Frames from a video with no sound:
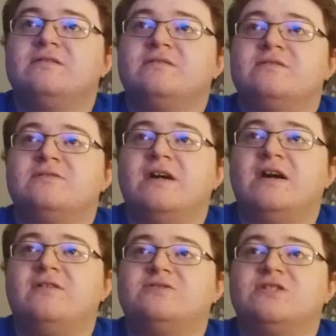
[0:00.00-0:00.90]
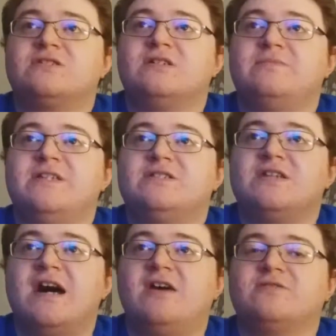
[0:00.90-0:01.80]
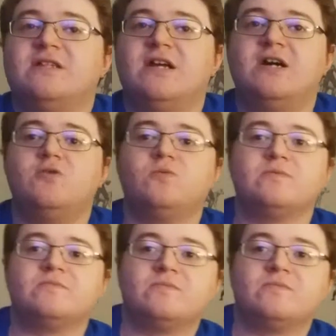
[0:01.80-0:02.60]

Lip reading: So now it's just going to be Styles alone.